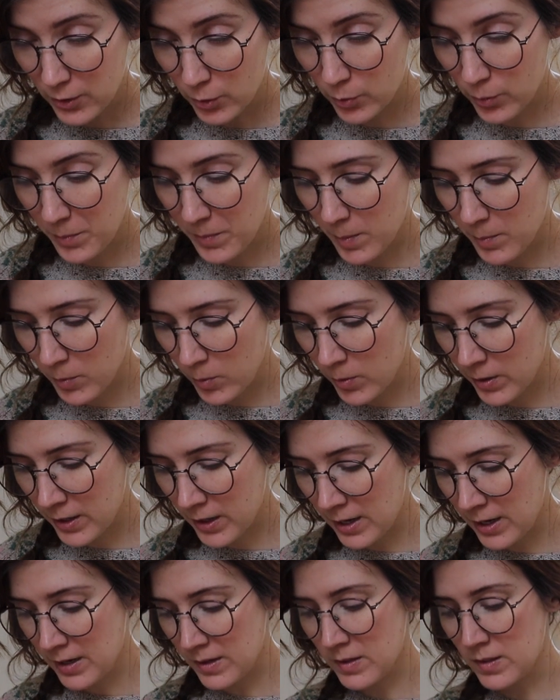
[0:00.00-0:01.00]
remember what
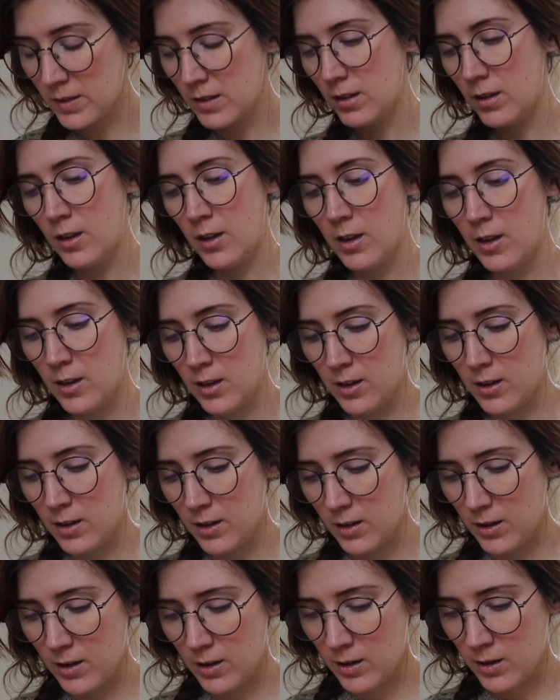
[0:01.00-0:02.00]
it is.
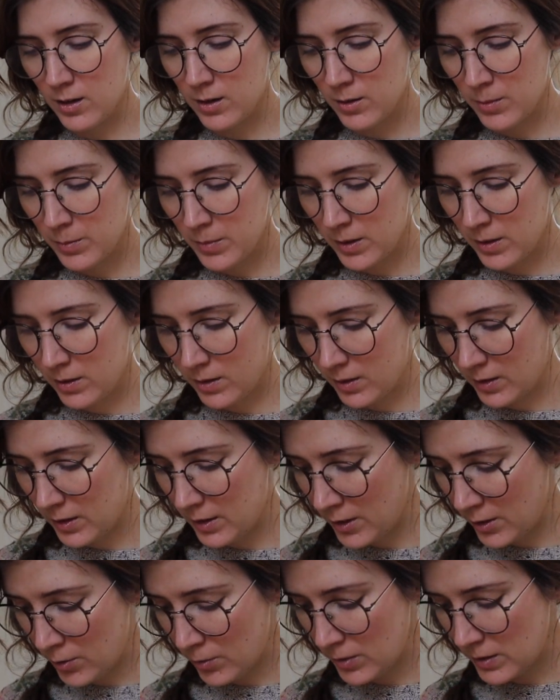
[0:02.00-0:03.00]

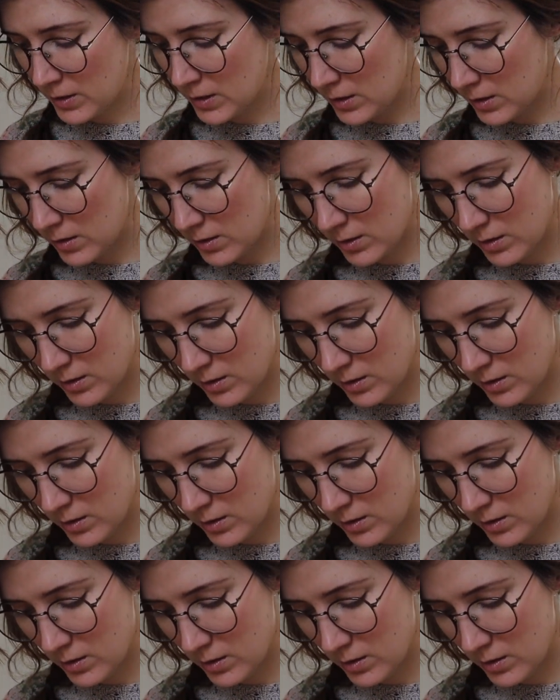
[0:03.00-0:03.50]
I know it's,